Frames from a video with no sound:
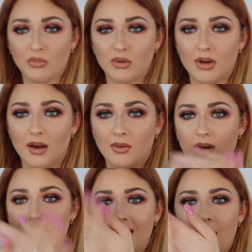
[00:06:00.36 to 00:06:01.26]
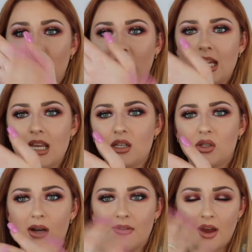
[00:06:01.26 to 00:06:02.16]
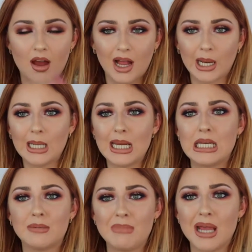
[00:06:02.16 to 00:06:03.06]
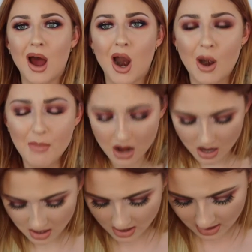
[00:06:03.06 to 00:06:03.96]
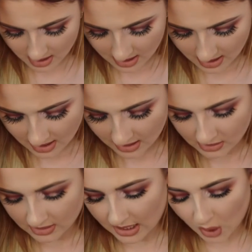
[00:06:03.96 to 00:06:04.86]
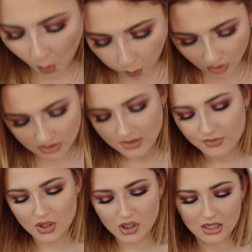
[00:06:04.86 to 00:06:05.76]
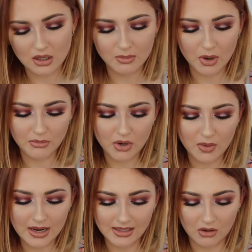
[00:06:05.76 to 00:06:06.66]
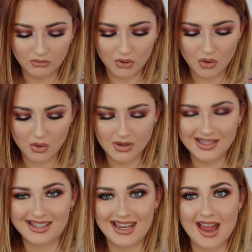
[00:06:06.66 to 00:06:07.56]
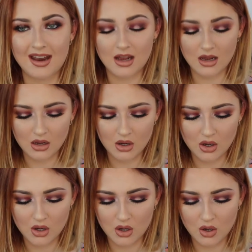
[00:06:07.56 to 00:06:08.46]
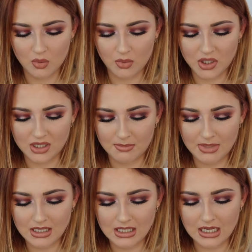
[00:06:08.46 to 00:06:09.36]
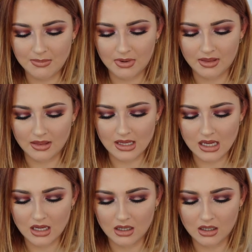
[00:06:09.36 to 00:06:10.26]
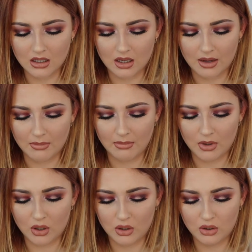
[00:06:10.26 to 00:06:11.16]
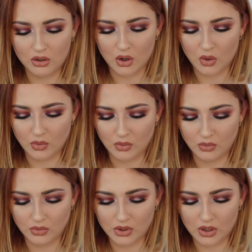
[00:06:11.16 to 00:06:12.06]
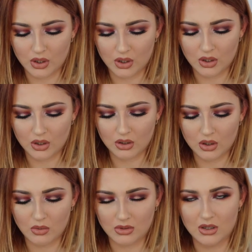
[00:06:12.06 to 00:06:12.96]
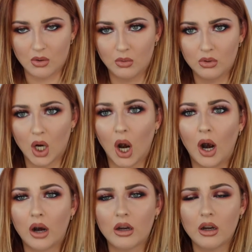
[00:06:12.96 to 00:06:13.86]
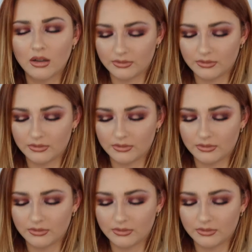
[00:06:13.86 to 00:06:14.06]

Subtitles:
row now separately, so I've cleaned my arm. Okay, so the first shade on the bottom row is Raw Sienna, which is a bit deeper than the golden ochre.